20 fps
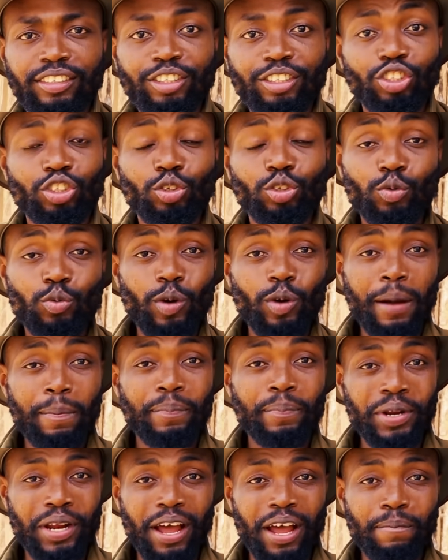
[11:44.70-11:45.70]
So
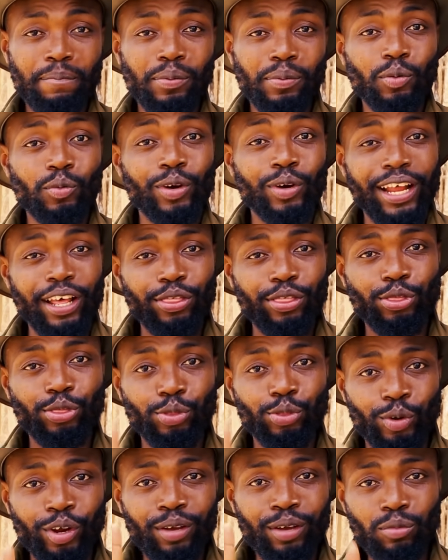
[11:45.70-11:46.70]
wrapping up with the
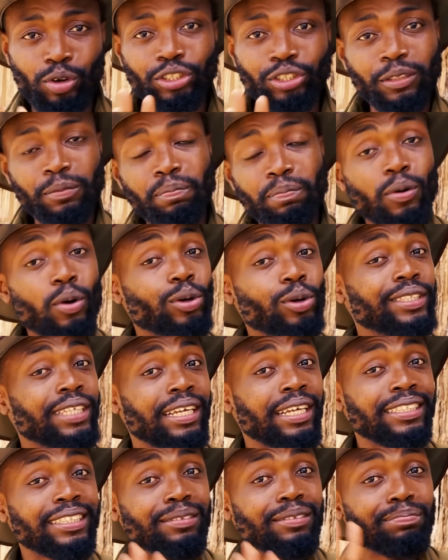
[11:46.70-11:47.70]
3 most
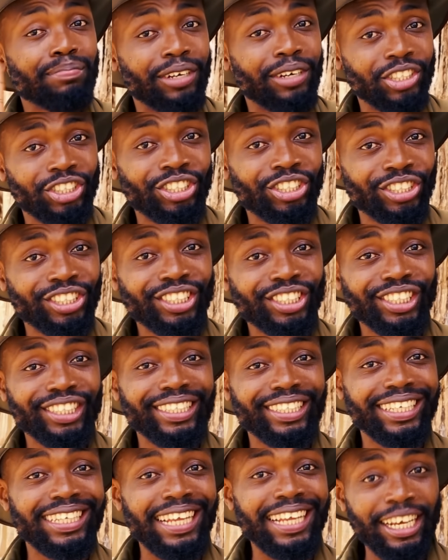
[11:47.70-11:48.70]
important
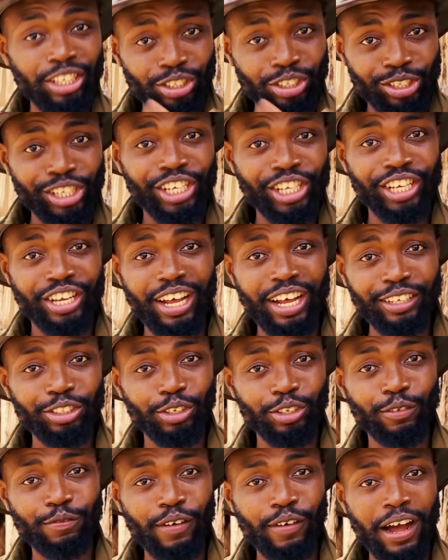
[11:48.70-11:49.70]
machines that you need at
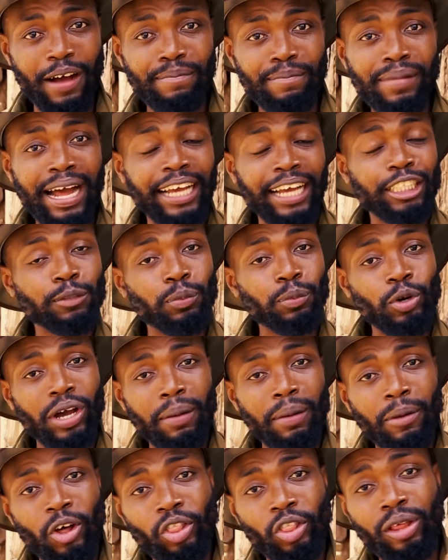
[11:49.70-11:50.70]
your farm, I spoke
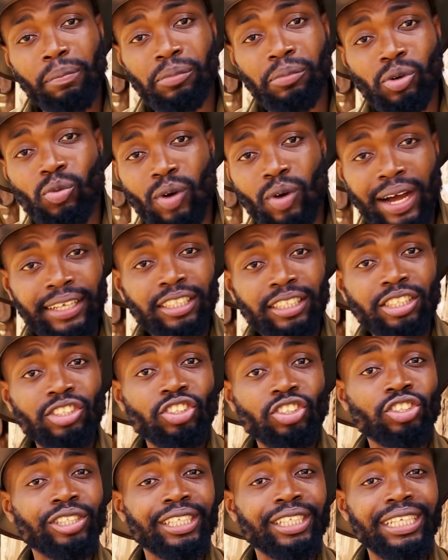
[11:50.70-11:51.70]
about number 1,
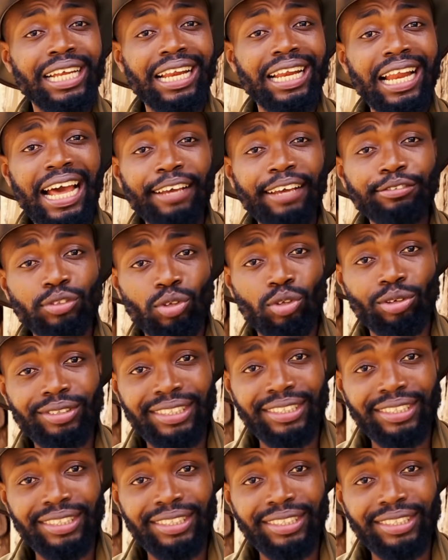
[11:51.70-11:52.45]
you need a livestock